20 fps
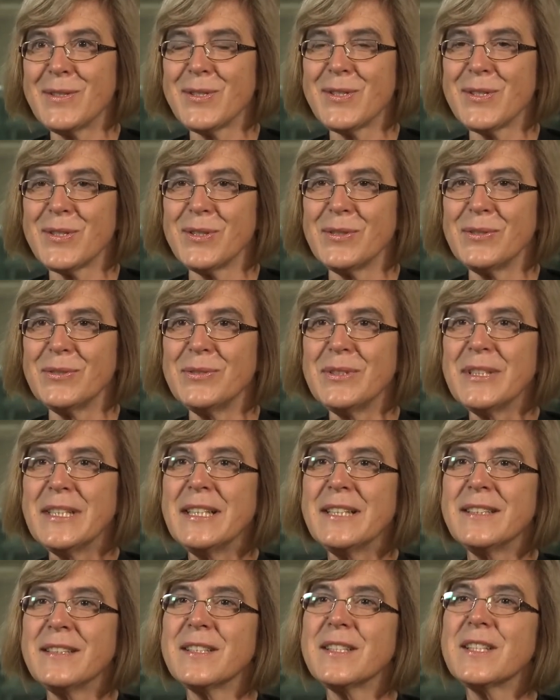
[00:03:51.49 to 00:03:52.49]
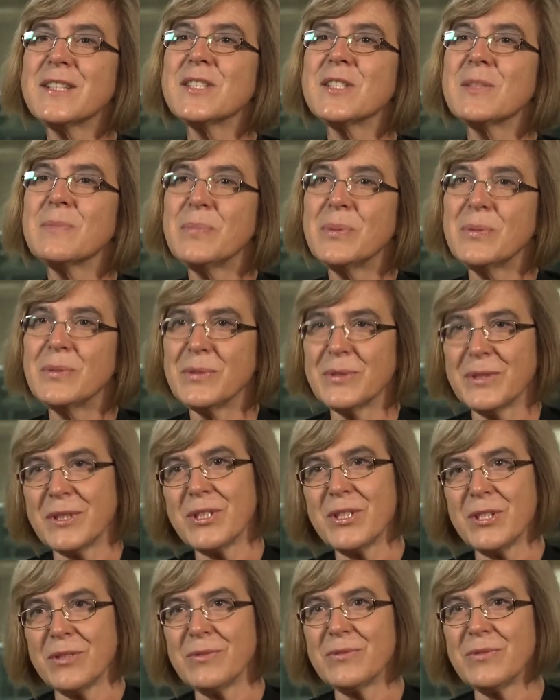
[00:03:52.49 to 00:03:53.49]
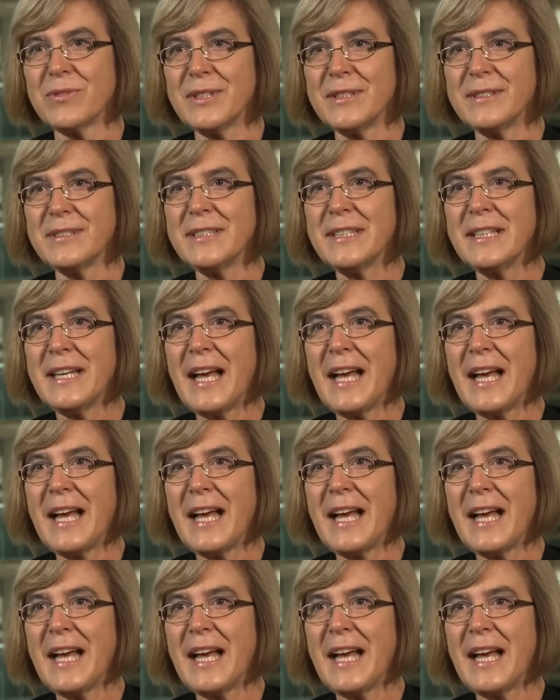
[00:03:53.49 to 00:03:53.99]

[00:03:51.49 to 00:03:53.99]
school that can support the children